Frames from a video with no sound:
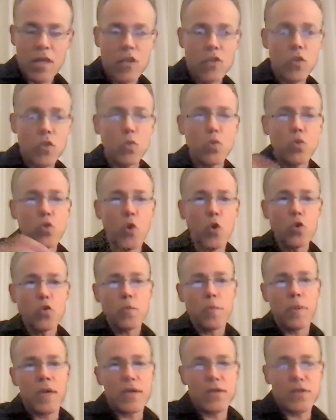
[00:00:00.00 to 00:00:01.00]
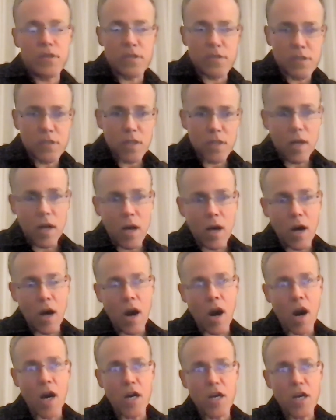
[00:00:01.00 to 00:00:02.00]
So, those patients
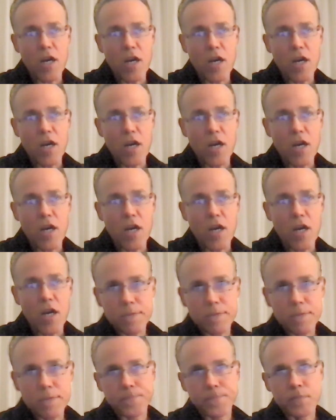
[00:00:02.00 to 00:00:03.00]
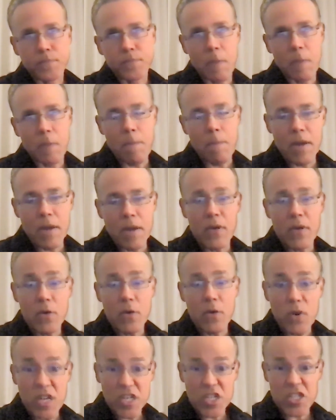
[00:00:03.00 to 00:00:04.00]
are usually very
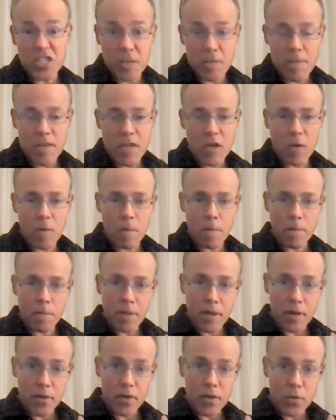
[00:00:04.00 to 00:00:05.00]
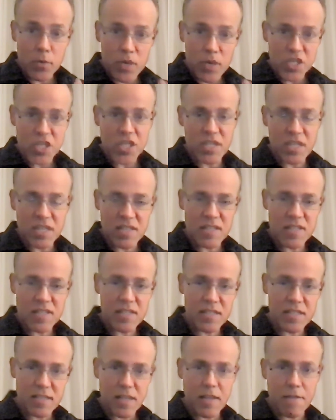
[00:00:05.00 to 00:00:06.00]
rigid. They become very rigid,
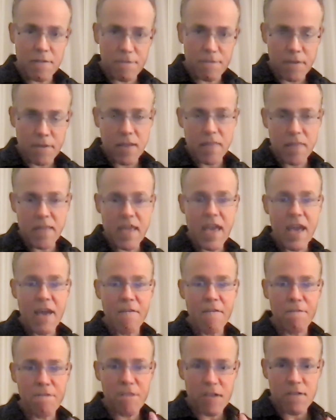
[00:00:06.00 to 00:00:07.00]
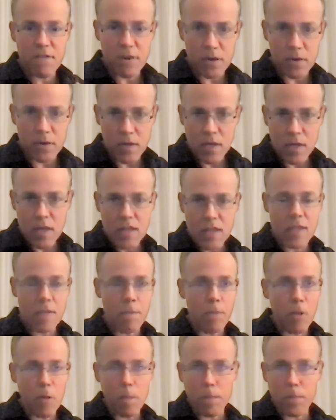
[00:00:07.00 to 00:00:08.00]
stiff. They have fever. The
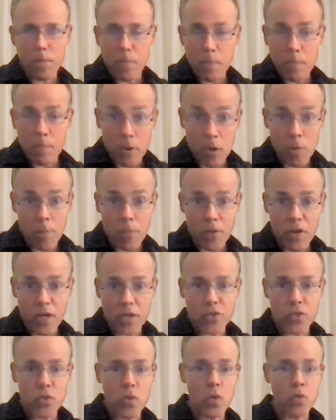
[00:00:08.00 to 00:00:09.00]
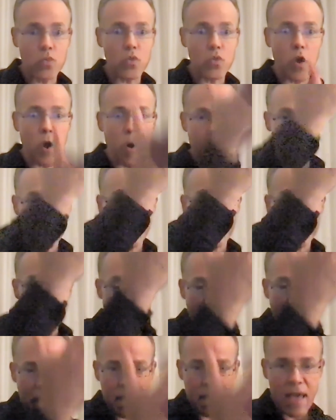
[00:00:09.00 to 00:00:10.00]
blood pressure goes up
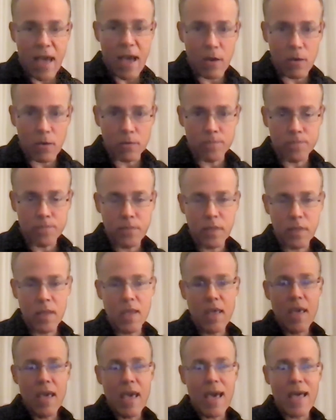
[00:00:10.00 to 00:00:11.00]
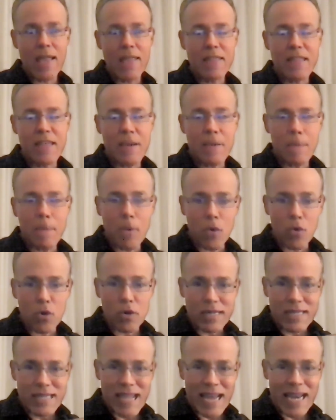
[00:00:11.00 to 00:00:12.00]
and down. And the
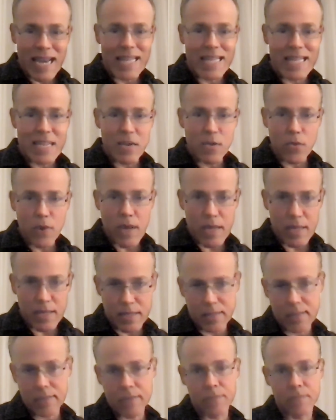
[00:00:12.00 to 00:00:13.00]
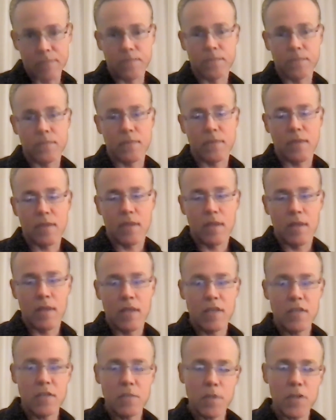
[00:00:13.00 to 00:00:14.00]
mortality rate,
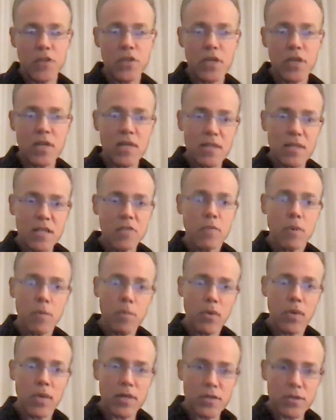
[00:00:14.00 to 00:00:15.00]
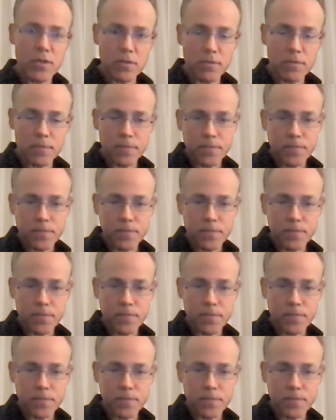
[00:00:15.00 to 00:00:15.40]
especially in this population,